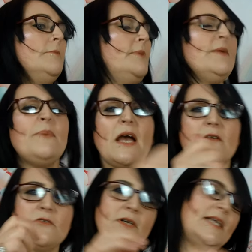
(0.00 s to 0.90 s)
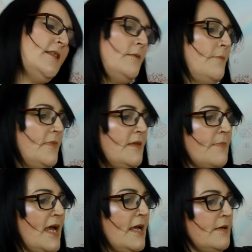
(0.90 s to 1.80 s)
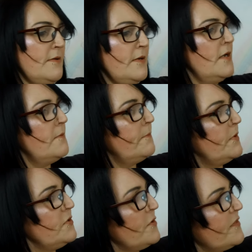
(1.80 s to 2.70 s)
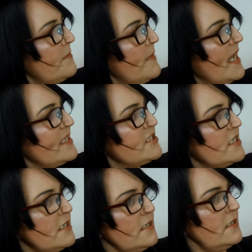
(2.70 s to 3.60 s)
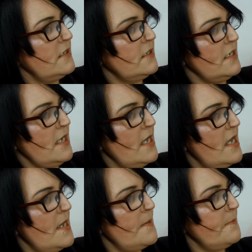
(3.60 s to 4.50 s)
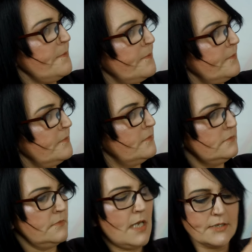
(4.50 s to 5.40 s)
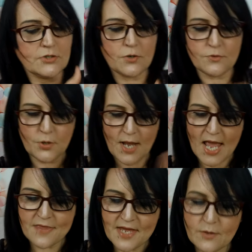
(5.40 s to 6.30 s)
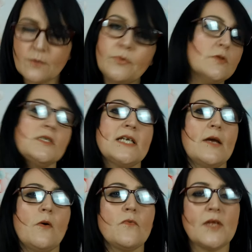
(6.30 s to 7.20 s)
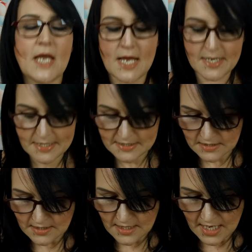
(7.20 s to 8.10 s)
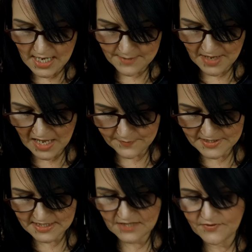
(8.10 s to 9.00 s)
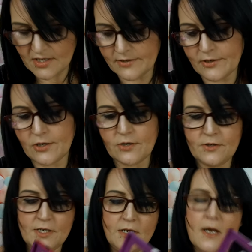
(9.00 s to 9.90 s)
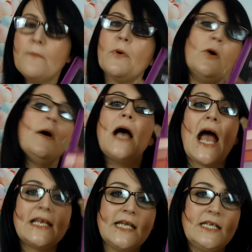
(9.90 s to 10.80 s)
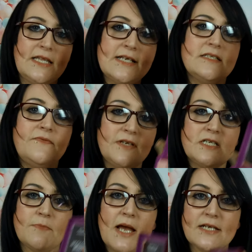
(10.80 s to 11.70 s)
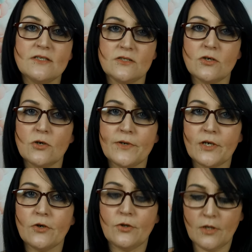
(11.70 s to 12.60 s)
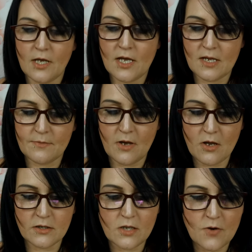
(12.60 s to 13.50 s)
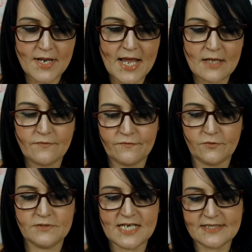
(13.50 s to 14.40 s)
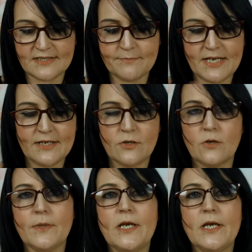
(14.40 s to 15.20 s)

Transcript: Bit powdery, the matte, but nothing major. I don't know how they will punch out on the eyes. I'm happy to give it a go. But I needed this to finish my tutorial on L'Oreal full testing makeup.